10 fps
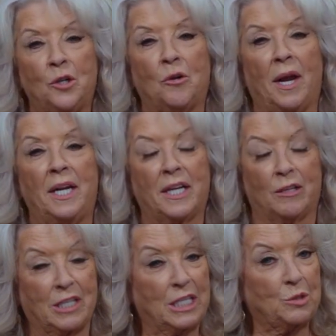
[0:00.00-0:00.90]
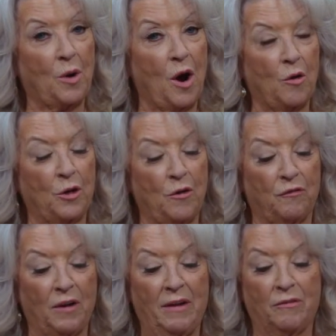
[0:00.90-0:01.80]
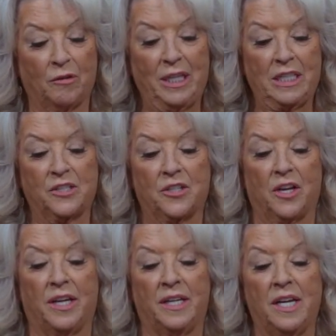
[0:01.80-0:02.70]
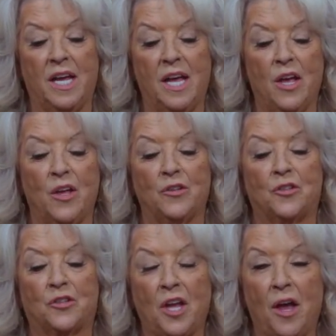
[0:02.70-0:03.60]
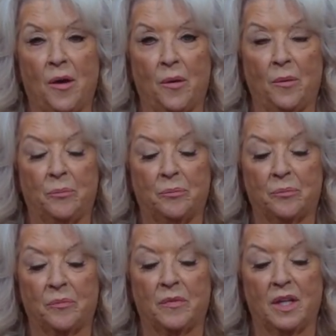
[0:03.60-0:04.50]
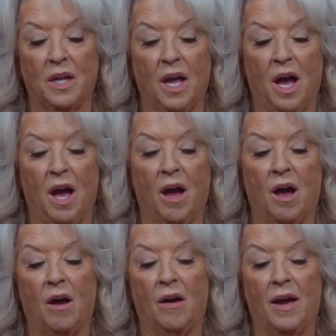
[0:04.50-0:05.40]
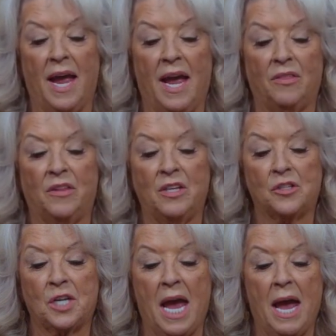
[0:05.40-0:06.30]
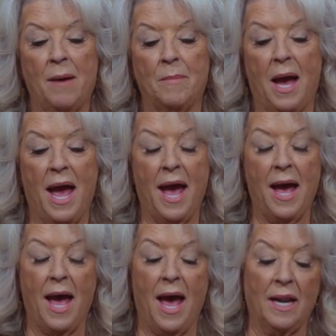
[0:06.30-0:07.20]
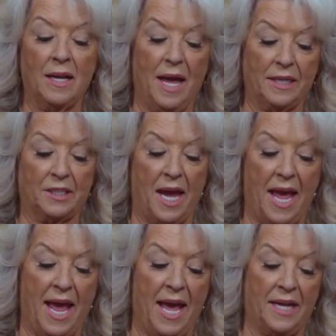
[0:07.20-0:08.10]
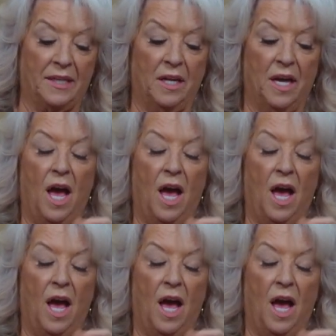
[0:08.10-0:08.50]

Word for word: Drain it because that's where all your flavor is, son. So, uh, at this time, I, I like to add